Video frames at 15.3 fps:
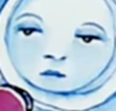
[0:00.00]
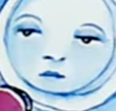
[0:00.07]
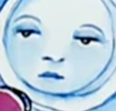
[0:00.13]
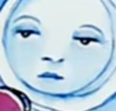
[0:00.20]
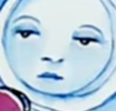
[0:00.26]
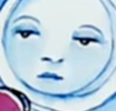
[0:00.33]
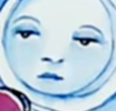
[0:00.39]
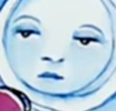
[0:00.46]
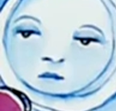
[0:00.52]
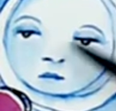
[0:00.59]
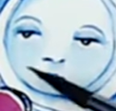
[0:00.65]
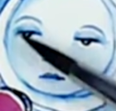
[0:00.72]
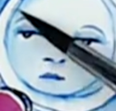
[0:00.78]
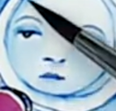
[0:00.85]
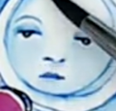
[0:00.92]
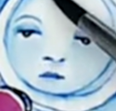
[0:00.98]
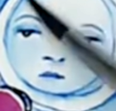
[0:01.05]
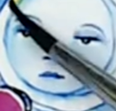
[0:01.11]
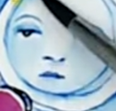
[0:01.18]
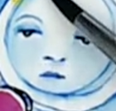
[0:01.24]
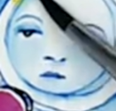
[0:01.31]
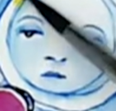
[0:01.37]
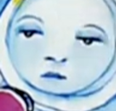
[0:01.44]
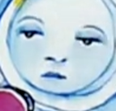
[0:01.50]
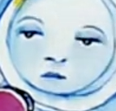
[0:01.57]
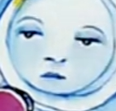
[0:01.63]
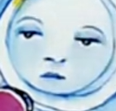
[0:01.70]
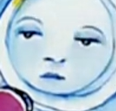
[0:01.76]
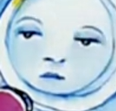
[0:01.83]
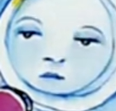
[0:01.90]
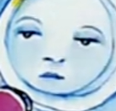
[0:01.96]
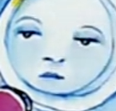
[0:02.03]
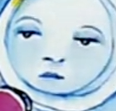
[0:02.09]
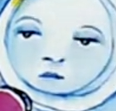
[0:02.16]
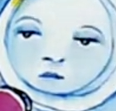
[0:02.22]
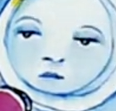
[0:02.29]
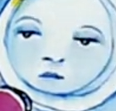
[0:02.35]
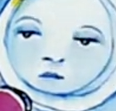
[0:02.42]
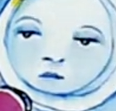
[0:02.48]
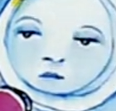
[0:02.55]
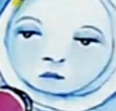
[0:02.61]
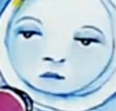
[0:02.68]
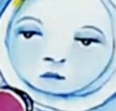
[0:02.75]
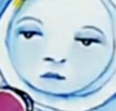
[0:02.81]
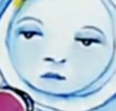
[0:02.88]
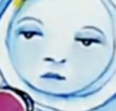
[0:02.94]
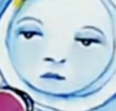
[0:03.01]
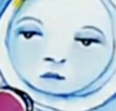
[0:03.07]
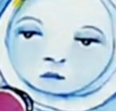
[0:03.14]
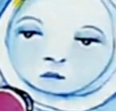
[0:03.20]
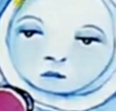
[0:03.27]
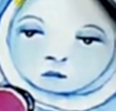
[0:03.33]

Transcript: Nothing is said.